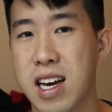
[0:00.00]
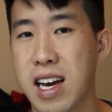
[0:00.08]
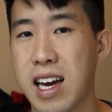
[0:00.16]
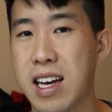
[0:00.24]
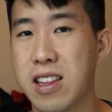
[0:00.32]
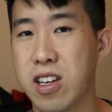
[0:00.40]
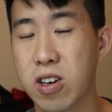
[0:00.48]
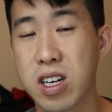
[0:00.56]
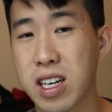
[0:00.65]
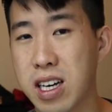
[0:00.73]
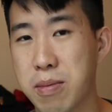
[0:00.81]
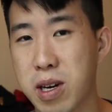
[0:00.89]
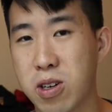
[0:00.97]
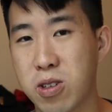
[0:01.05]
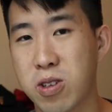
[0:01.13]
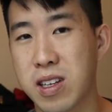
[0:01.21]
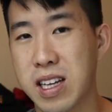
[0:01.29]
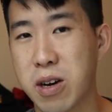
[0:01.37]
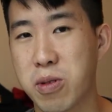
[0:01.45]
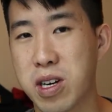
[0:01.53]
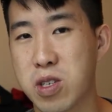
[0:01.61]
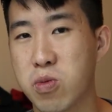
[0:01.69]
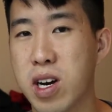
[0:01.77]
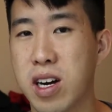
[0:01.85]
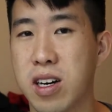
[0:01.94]
and they're going to get better learning that way
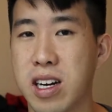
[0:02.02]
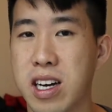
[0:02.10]
as well.